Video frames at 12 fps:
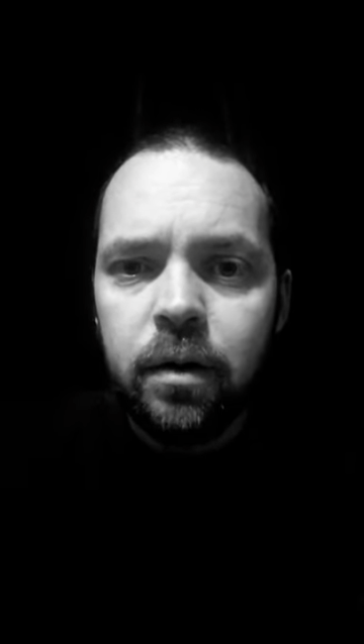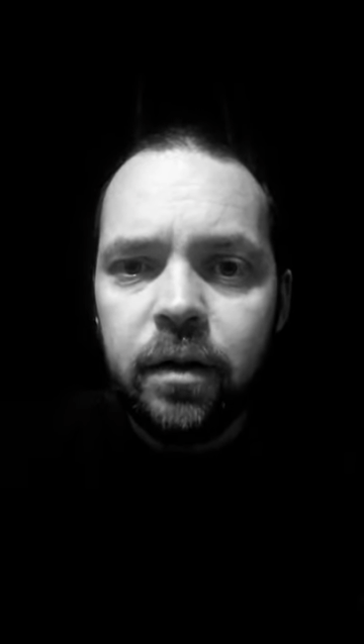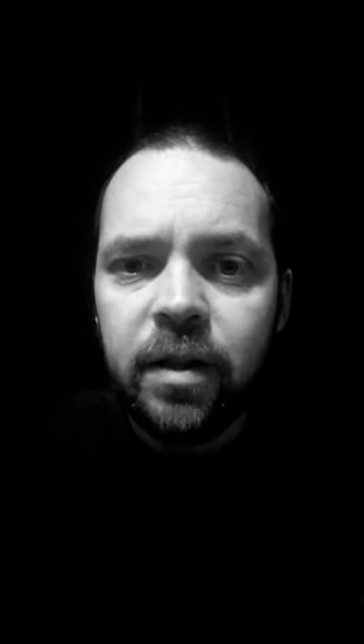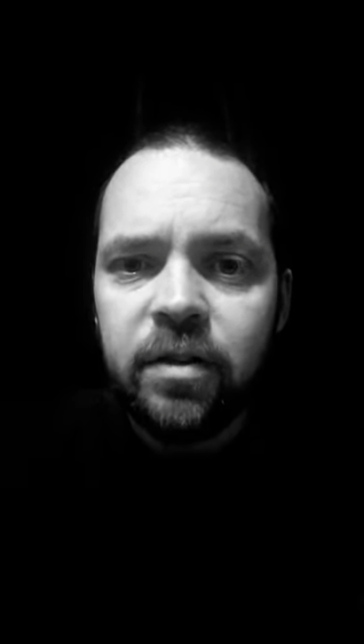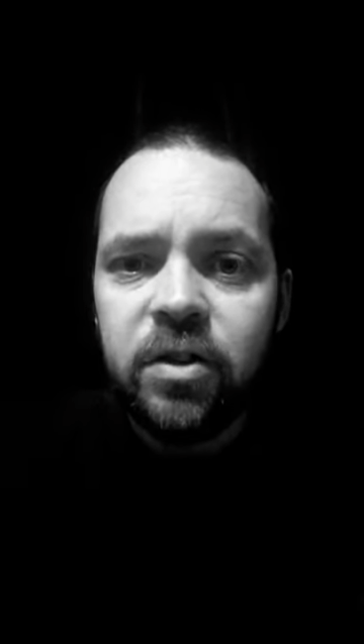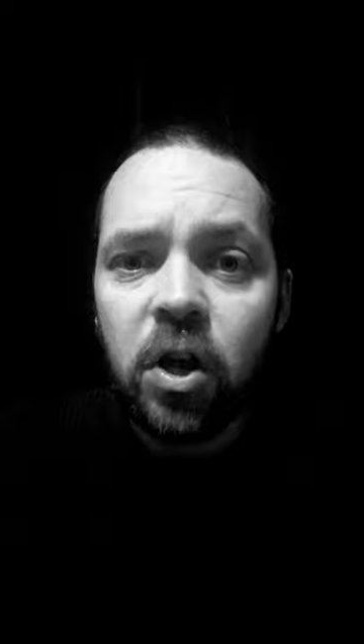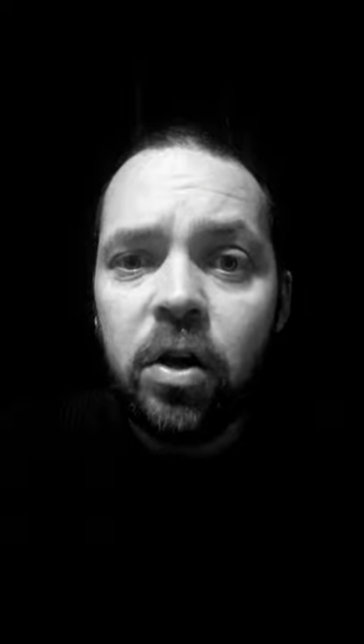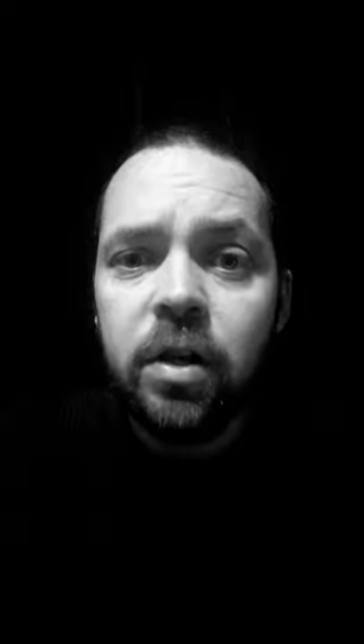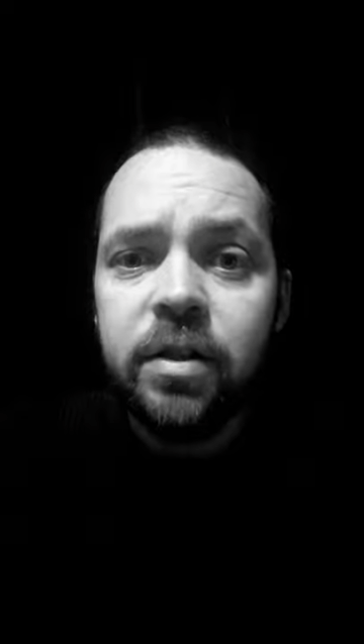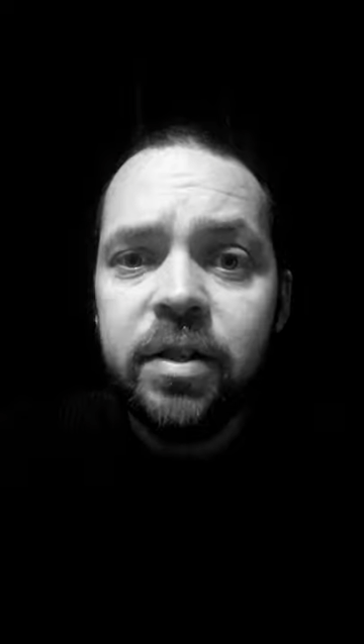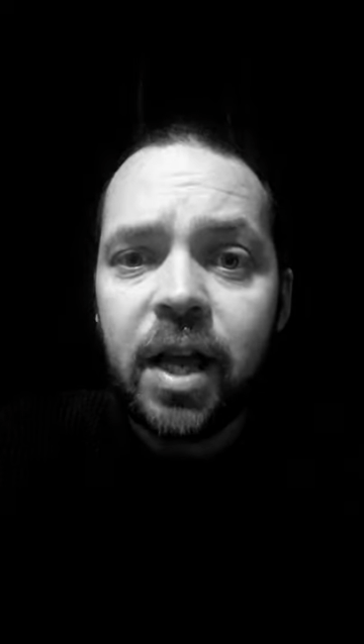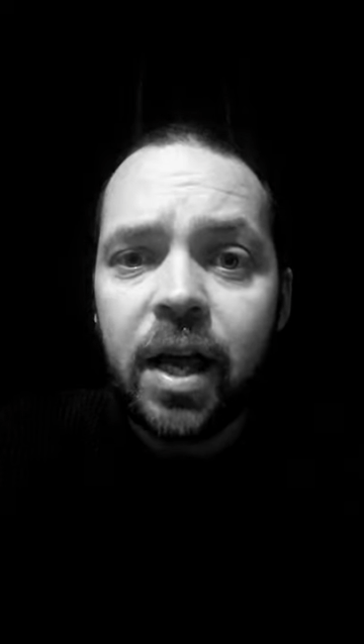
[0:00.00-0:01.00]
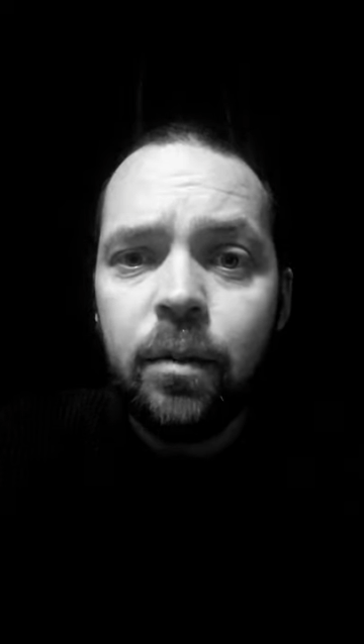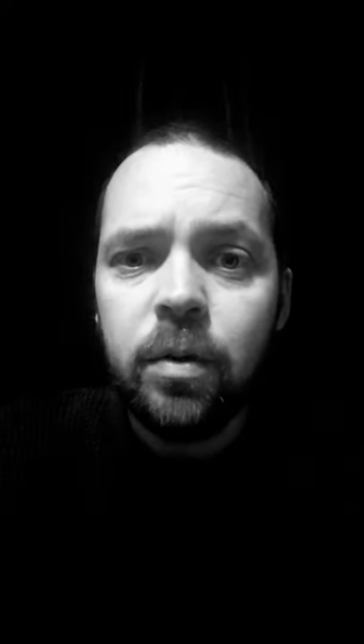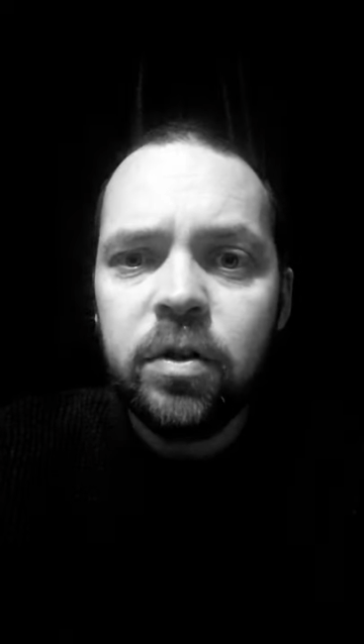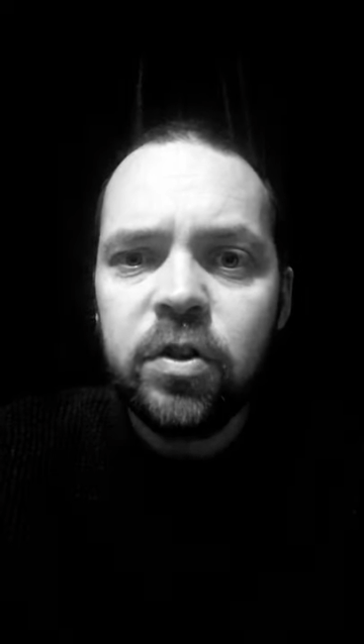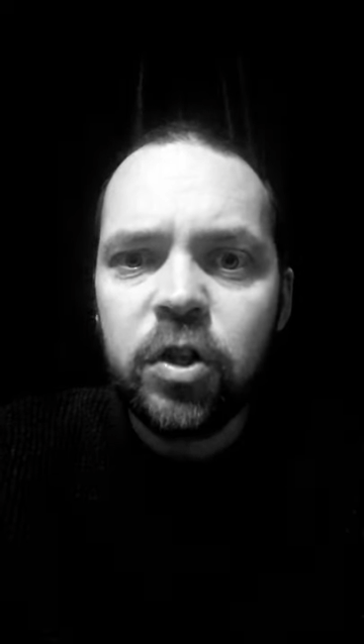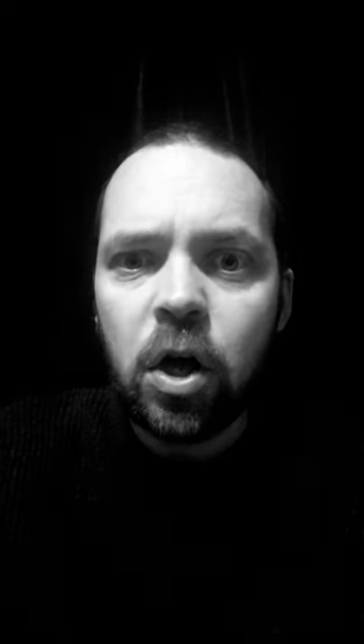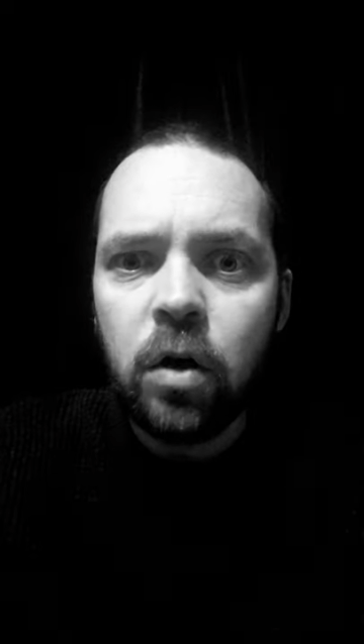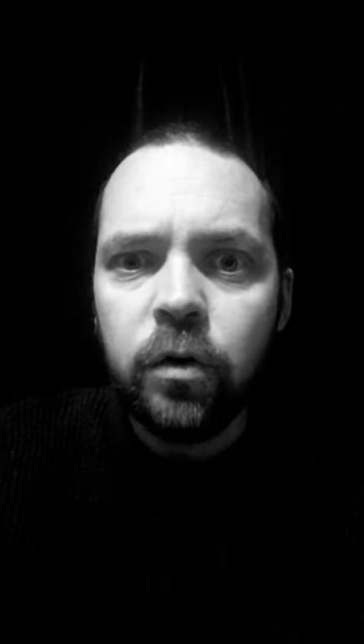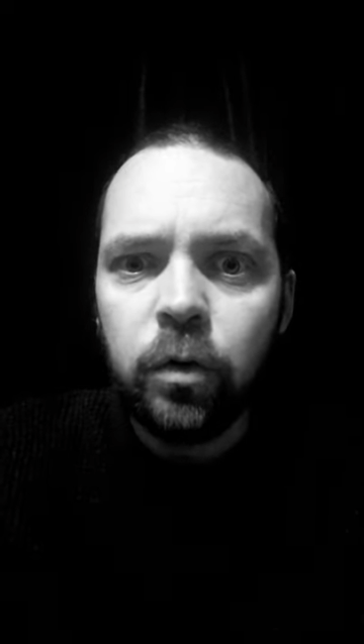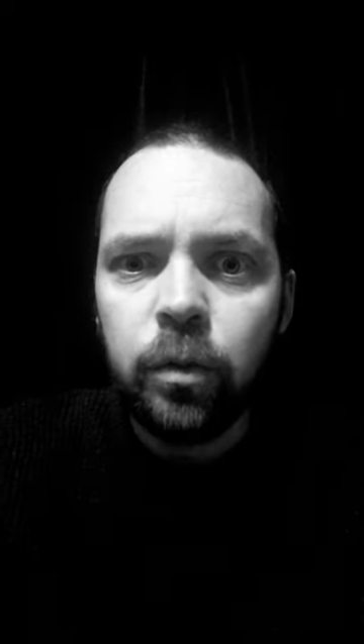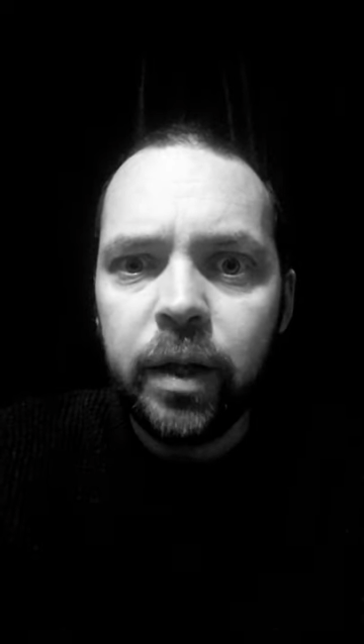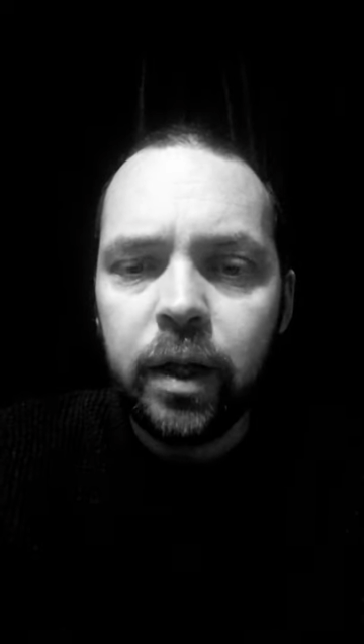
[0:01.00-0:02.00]
Then silence came and
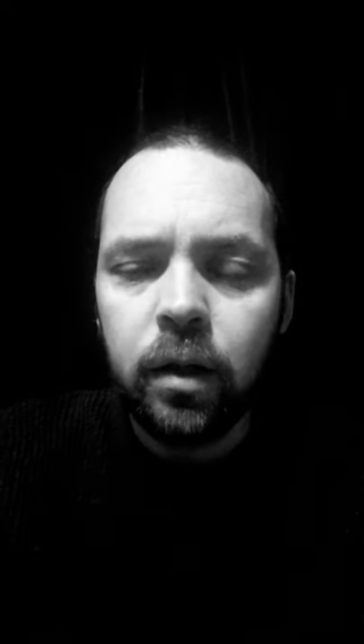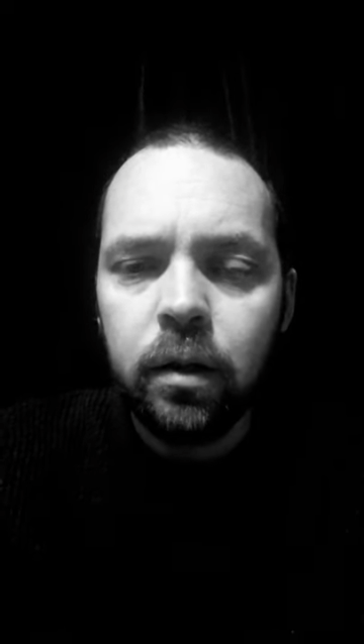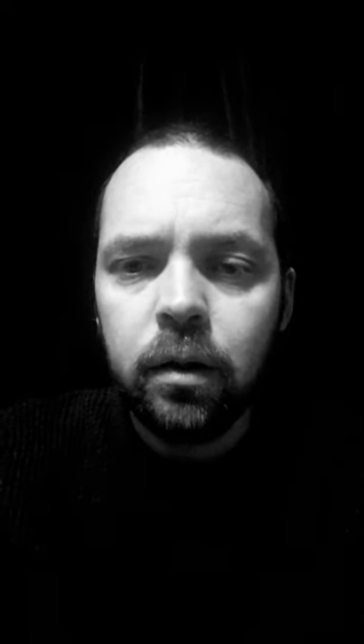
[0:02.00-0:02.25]
startled me